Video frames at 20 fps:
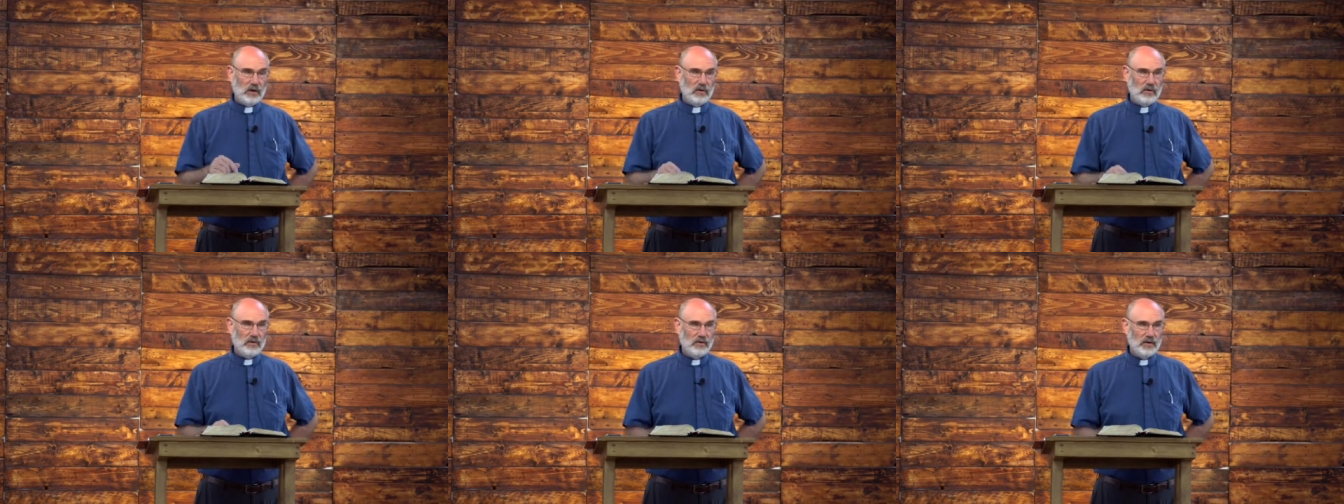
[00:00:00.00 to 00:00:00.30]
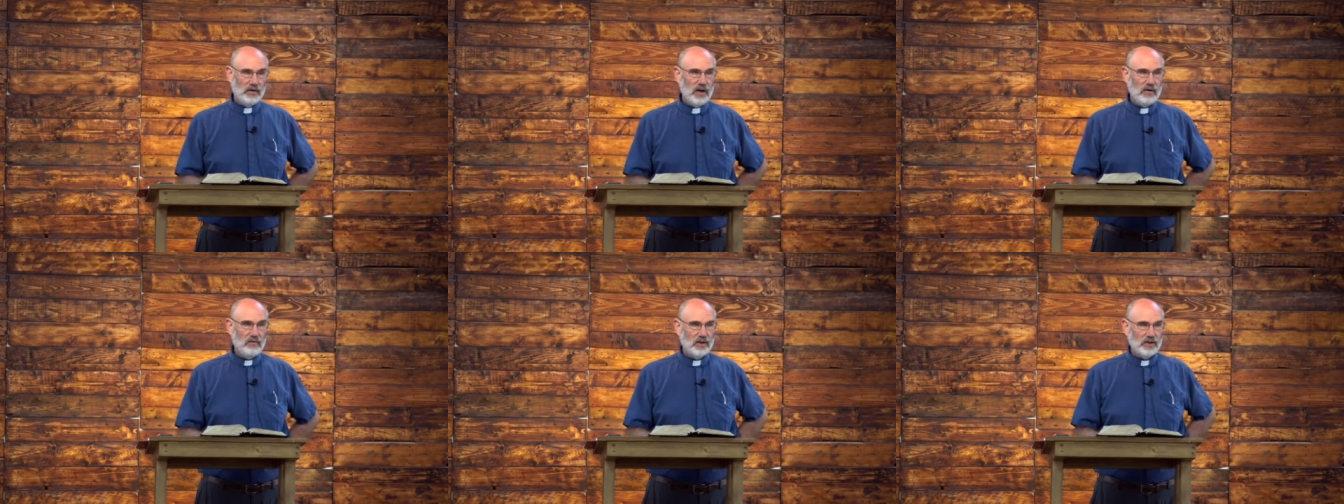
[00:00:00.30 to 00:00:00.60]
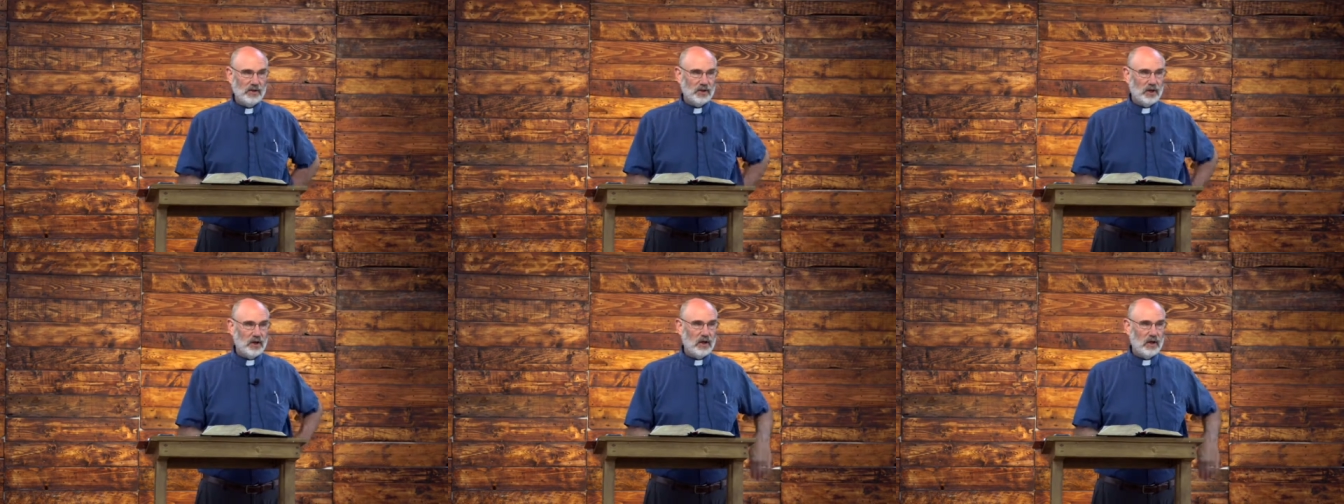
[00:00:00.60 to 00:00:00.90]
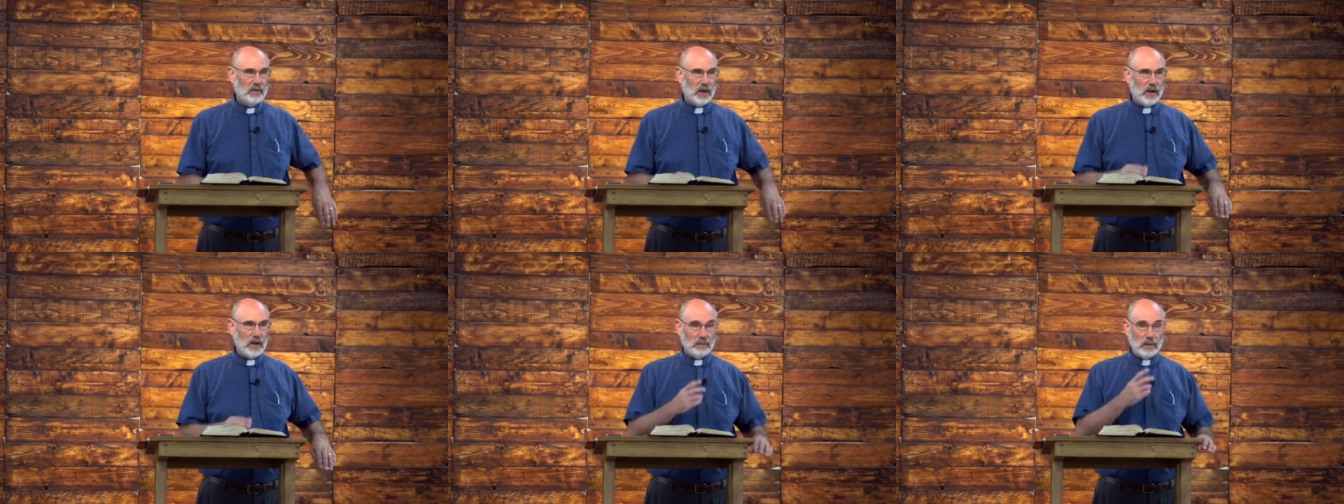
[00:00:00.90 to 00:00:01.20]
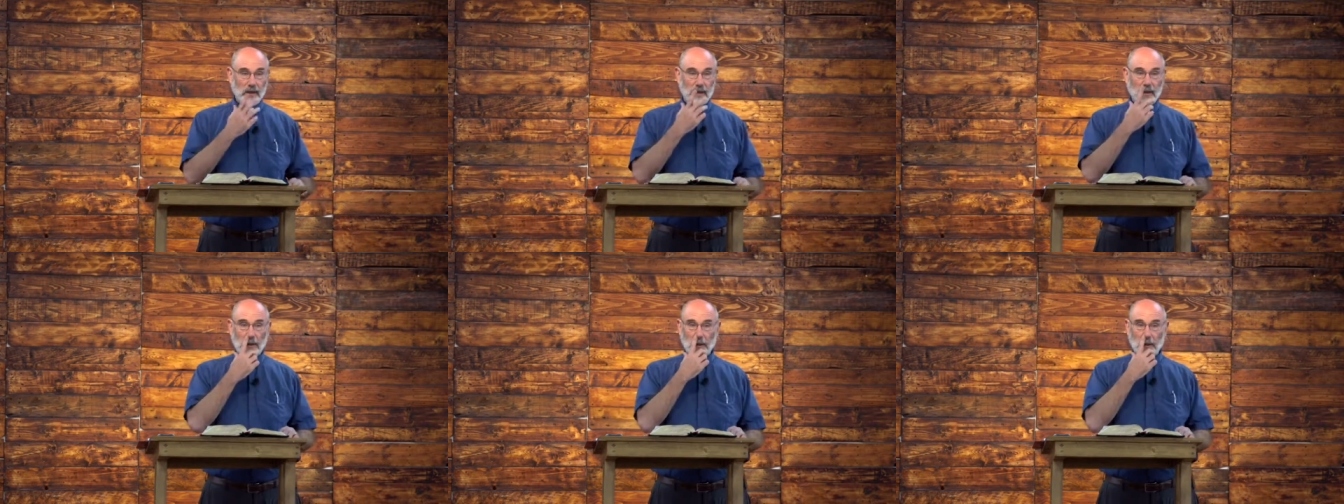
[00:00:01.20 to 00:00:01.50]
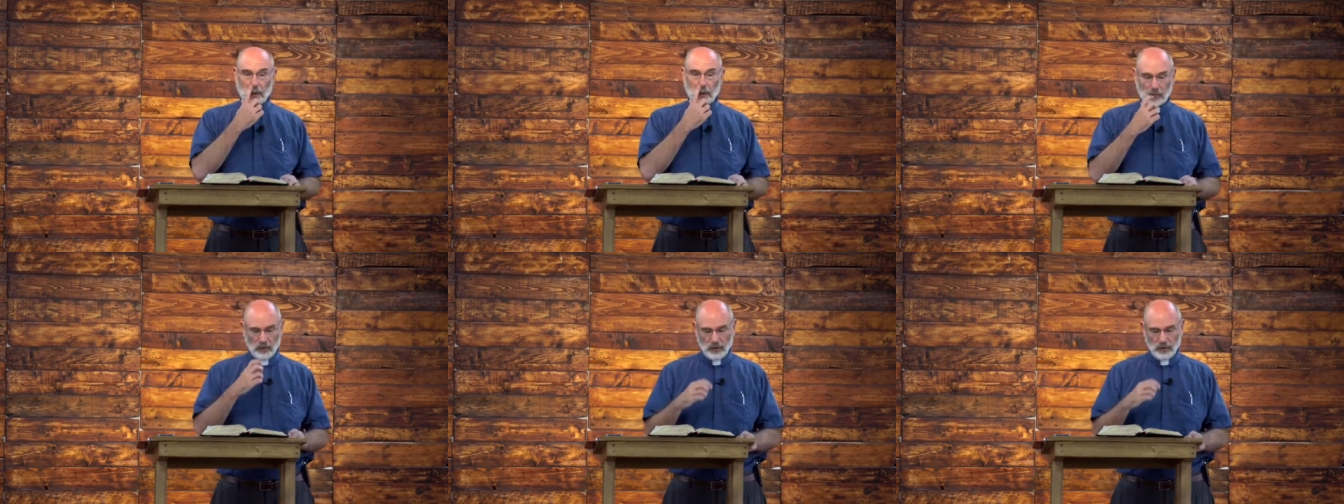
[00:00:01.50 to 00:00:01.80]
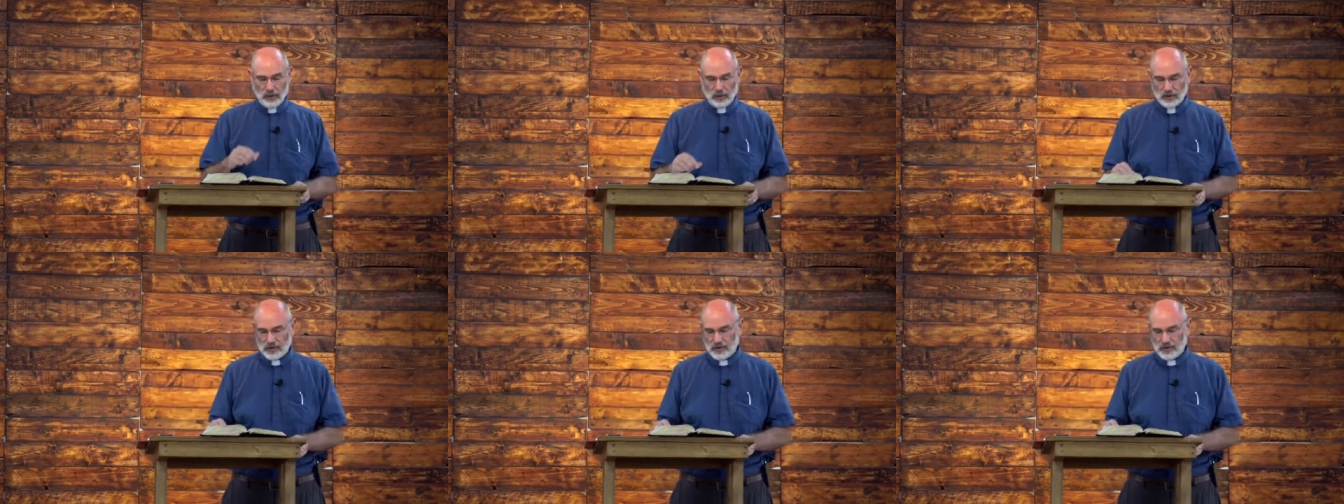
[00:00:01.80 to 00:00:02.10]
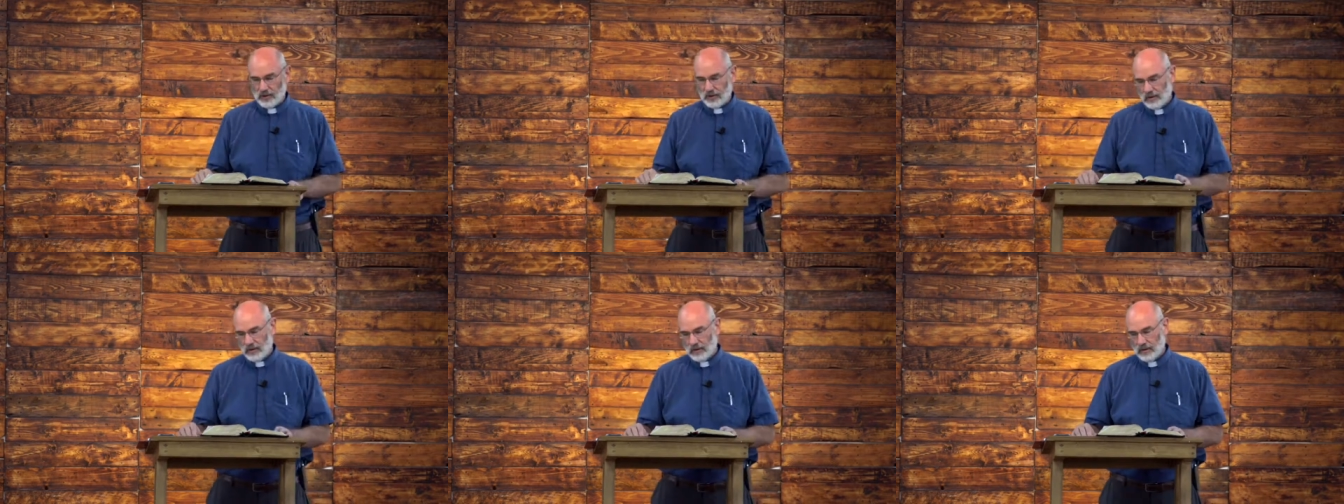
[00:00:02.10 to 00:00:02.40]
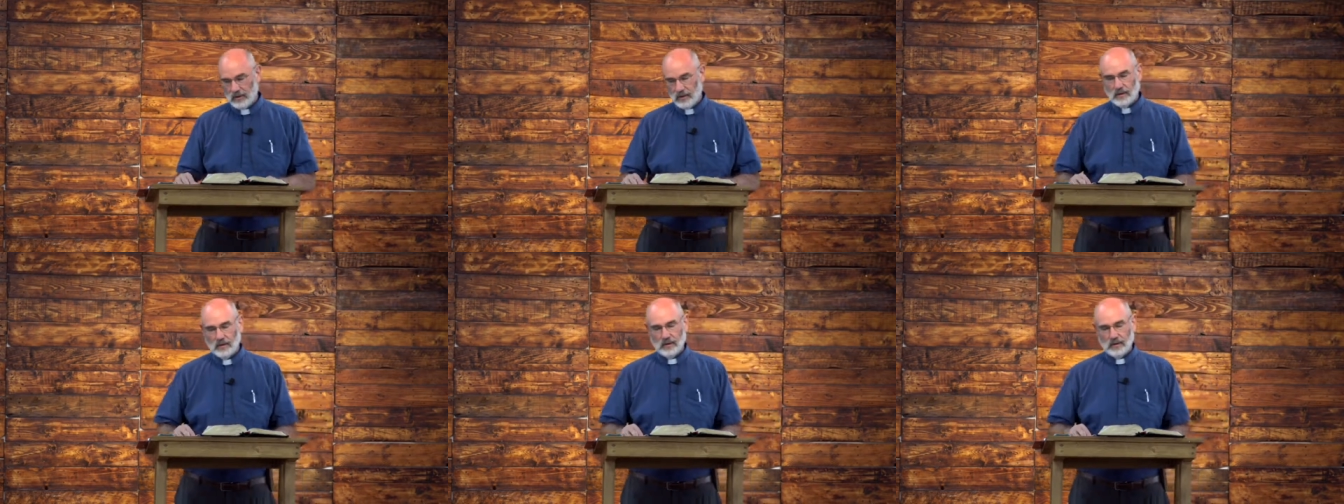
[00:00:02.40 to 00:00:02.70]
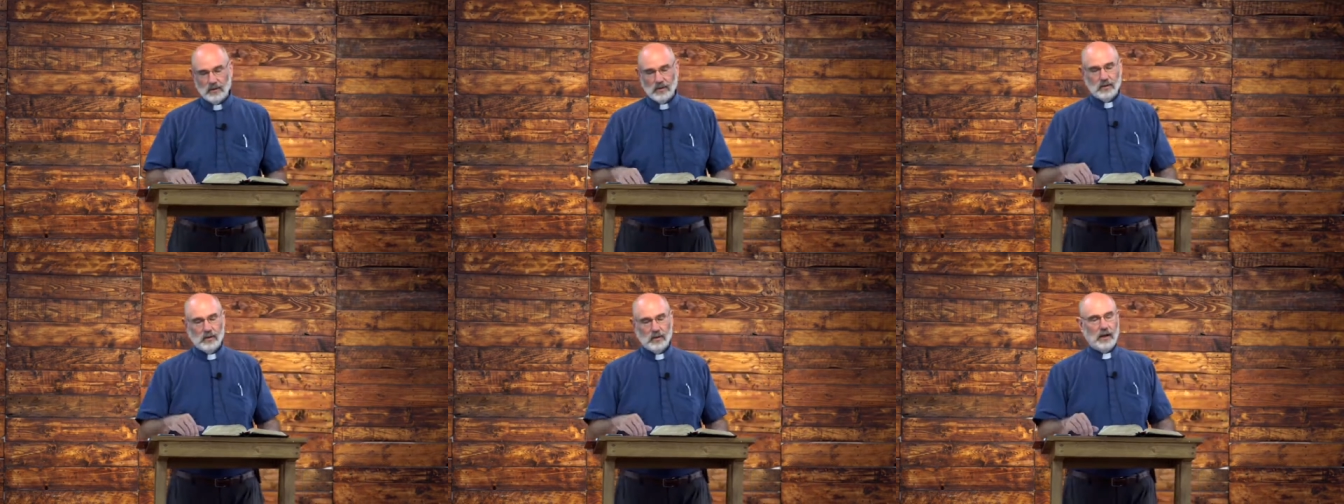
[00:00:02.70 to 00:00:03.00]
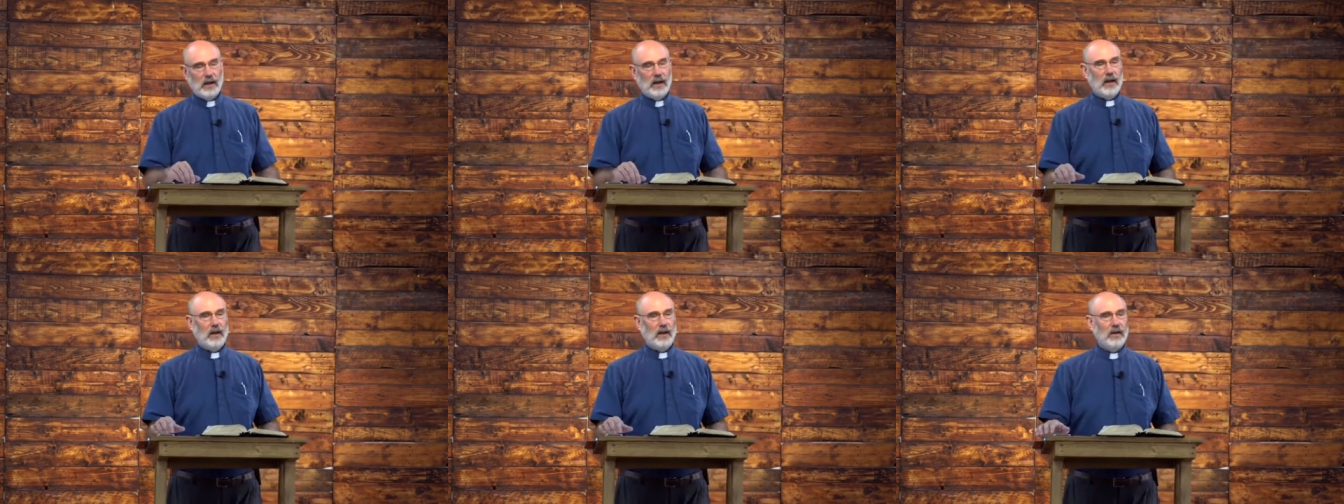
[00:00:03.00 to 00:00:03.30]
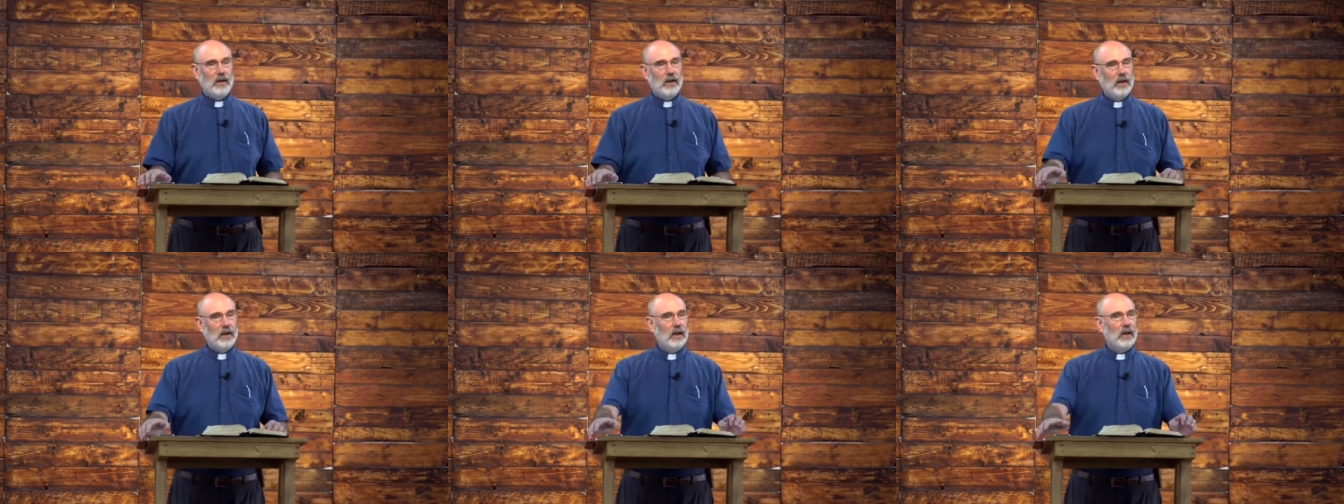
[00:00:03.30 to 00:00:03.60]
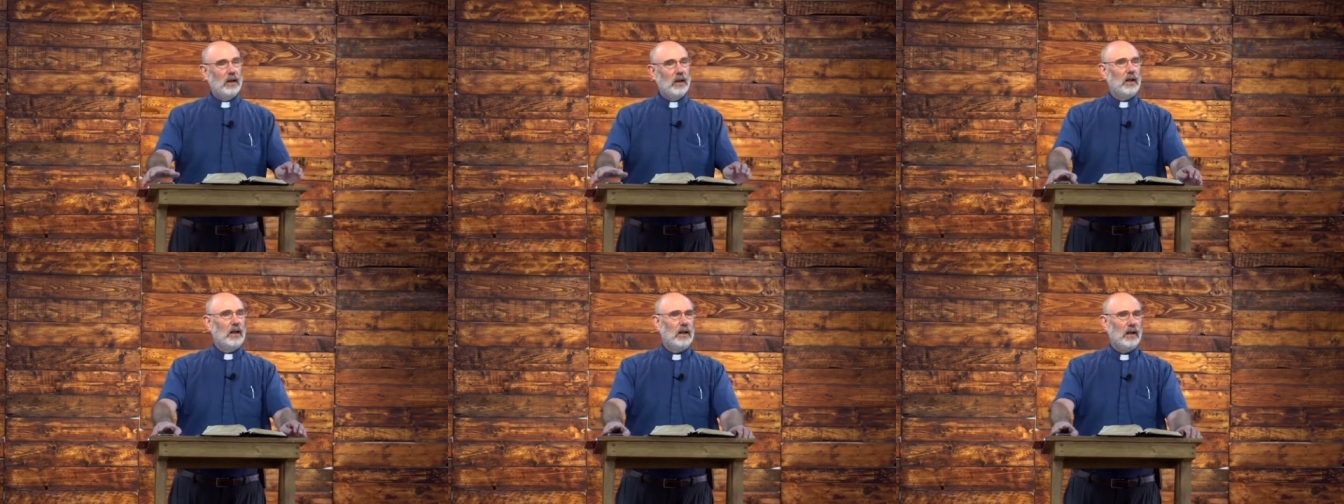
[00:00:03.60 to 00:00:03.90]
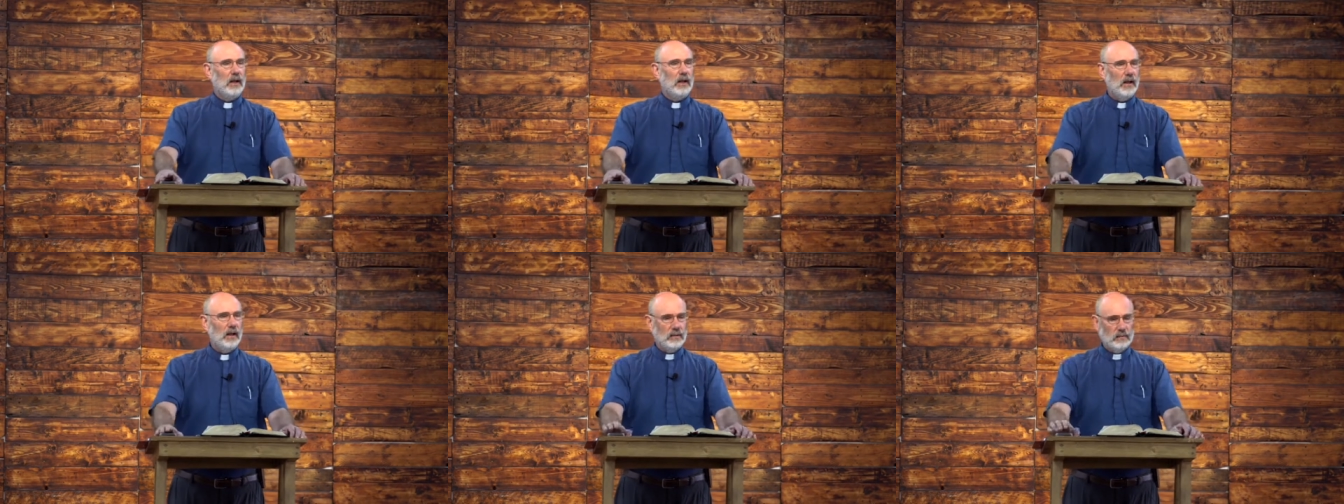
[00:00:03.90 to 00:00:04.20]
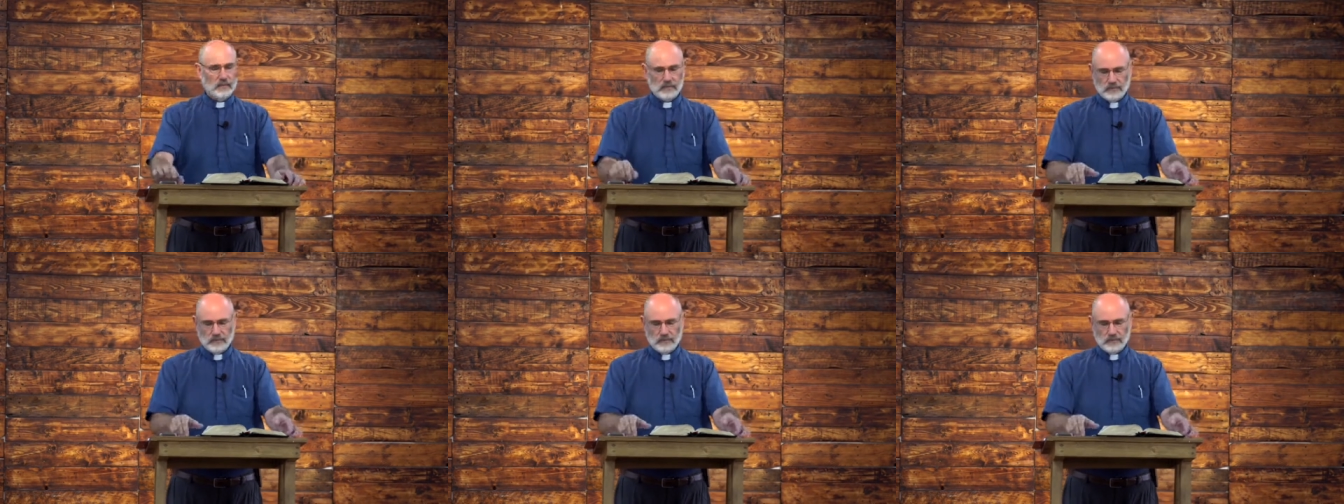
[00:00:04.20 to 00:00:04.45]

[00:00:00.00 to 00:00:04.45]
David is talking about political rulers, and I'm